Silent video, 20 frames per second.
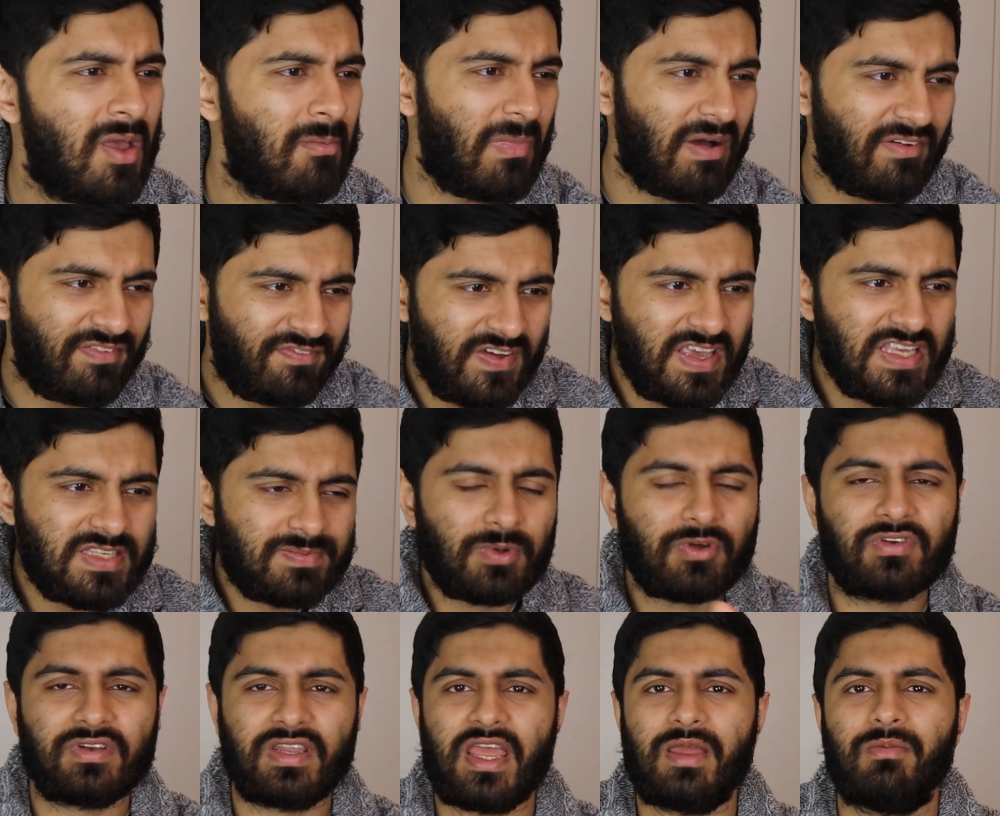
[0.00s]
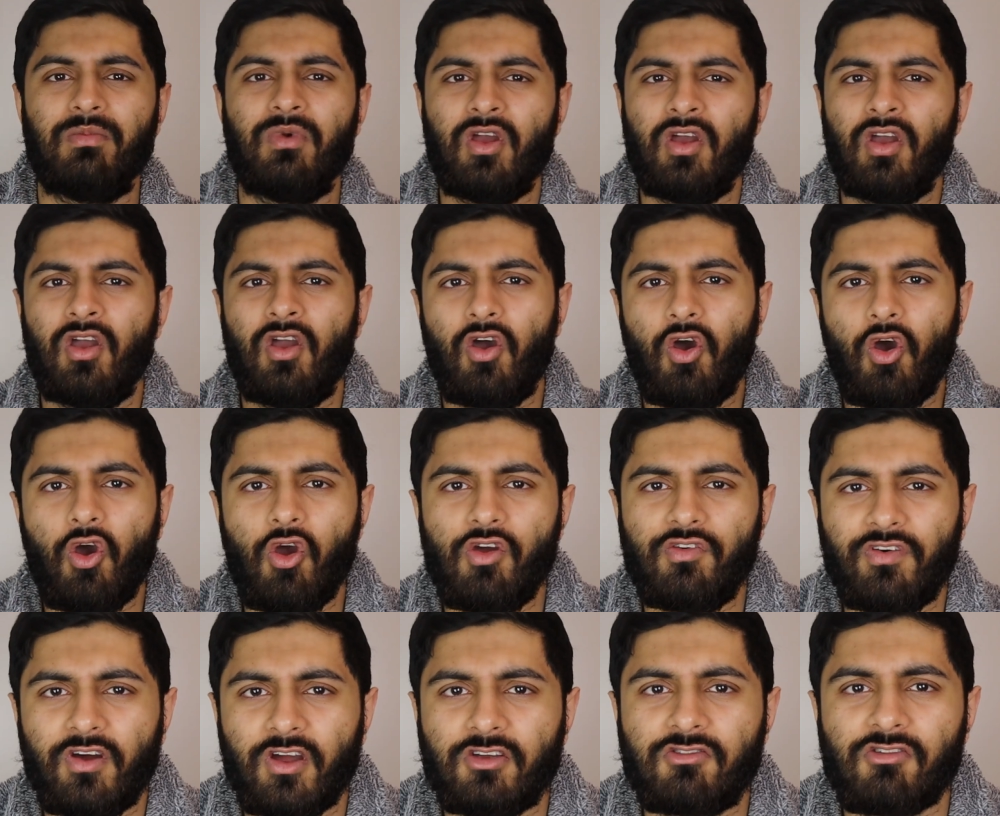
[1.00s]
My Facebook name
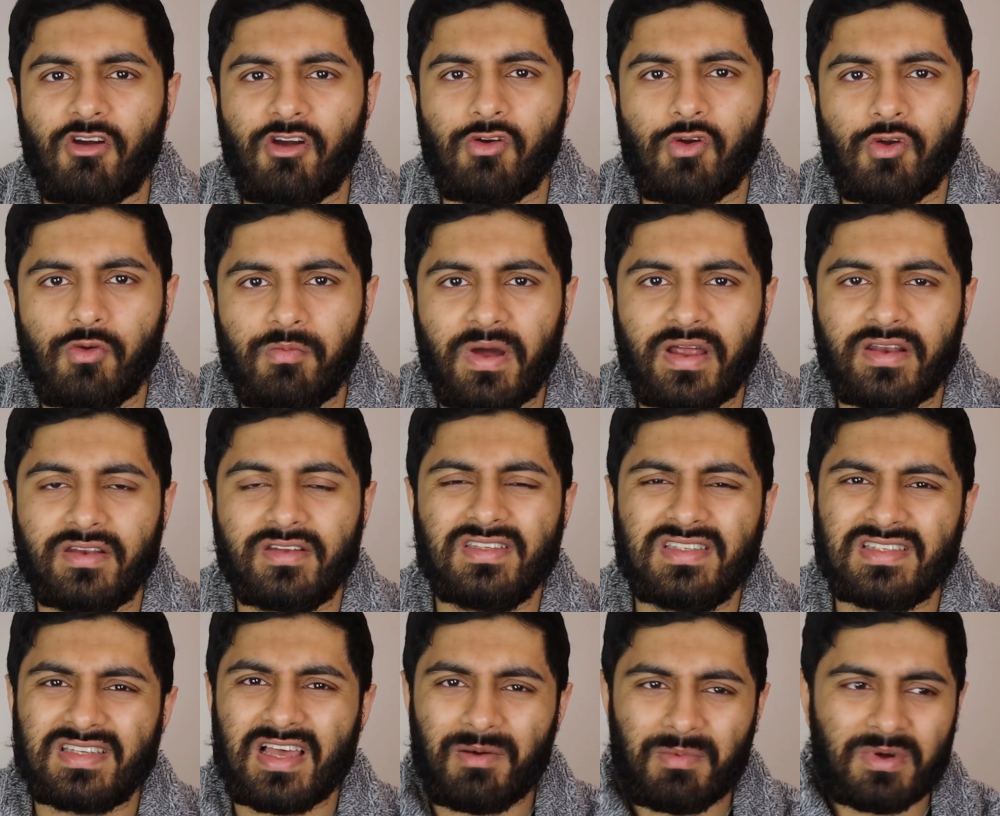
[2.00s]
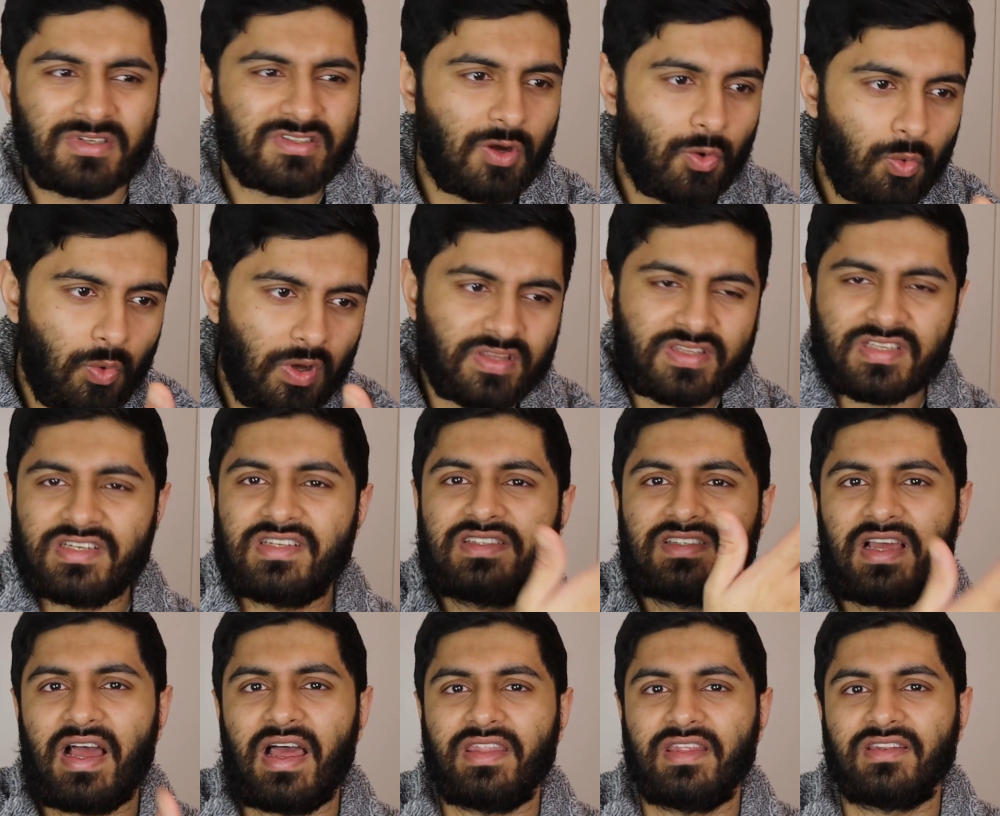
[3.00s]
over Aguero, man. This is how much I wanted this
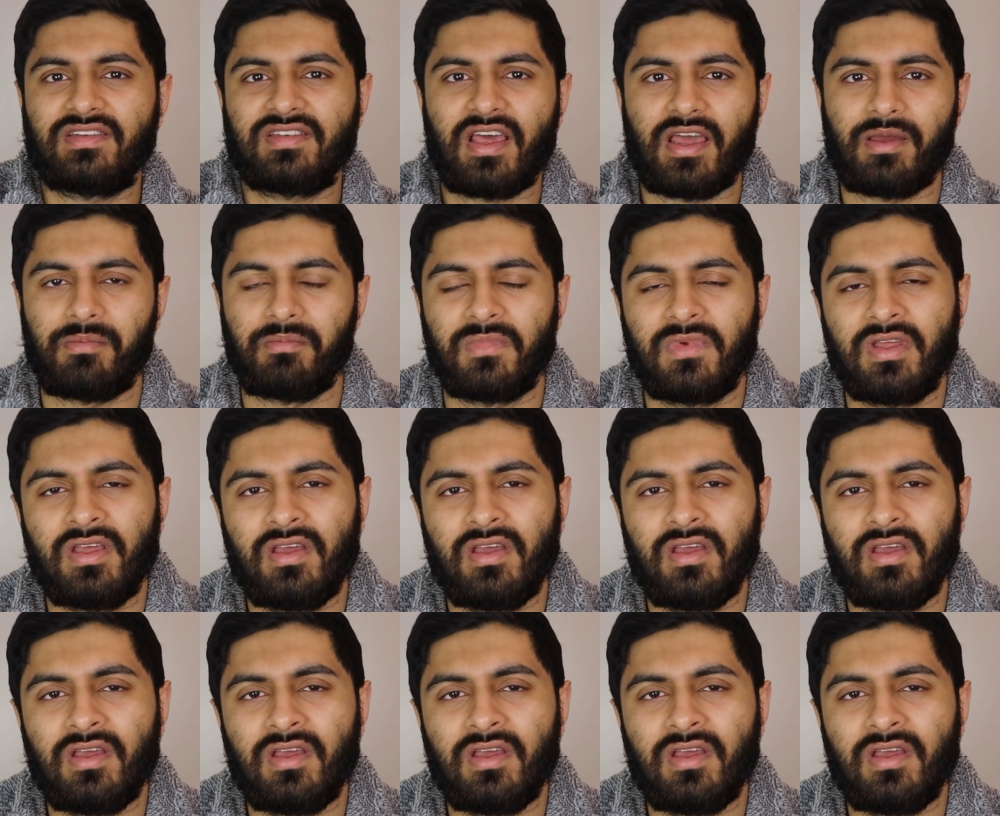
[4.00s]
guy at the time.